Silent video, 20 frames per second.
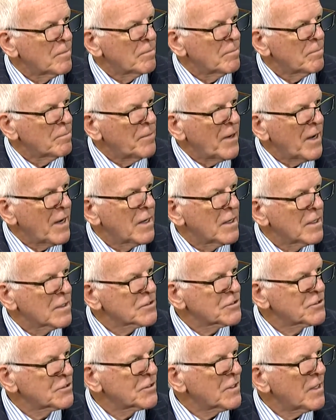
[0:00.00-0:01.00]

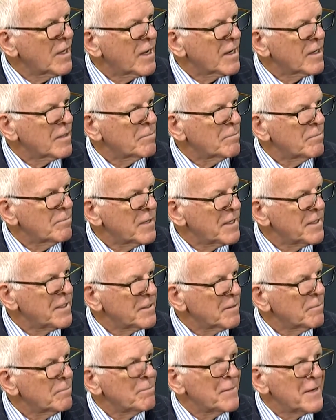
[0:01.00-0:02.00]
parts and
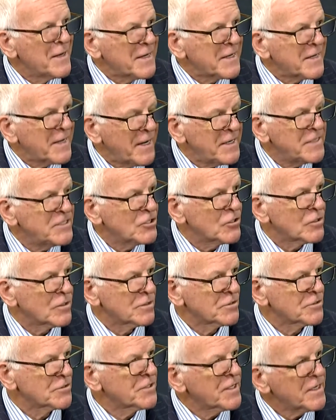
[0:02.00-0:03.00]

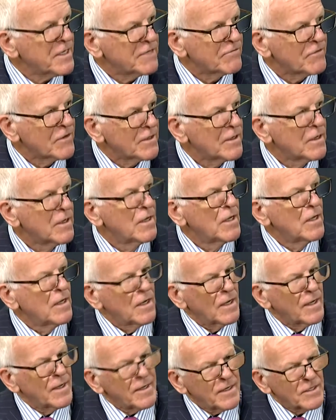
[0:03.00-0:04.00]
medications even.
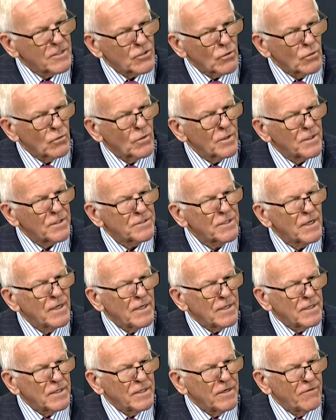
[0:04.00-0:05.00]
It's always
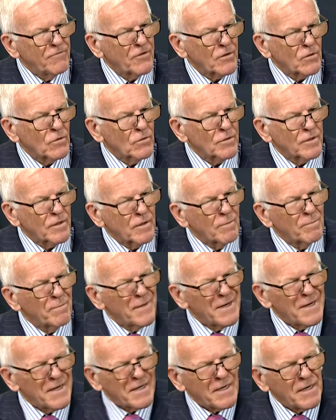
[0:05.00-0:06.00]
difficult at the
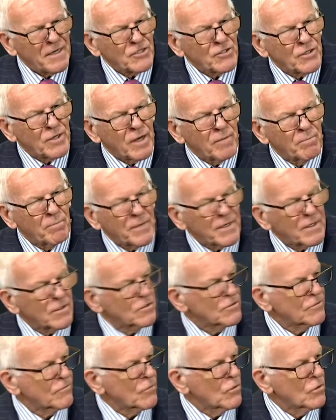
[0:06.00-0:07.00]
medication end
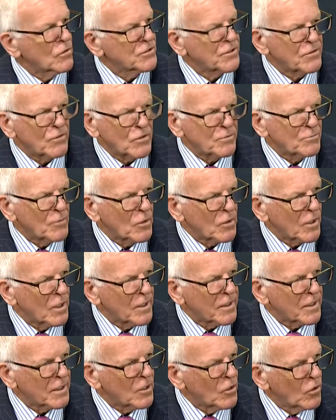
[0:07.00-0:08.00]
because, of course, there is
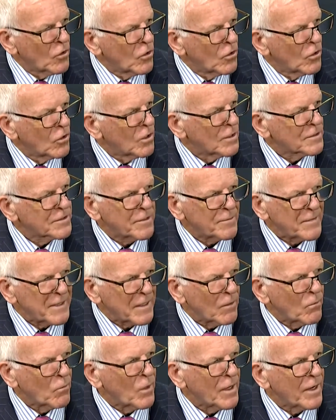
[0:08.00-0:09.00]
Mongolian law to be
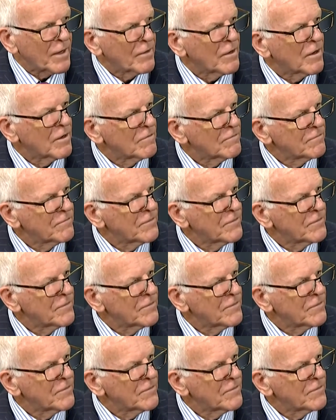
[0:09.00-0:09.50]
aware of.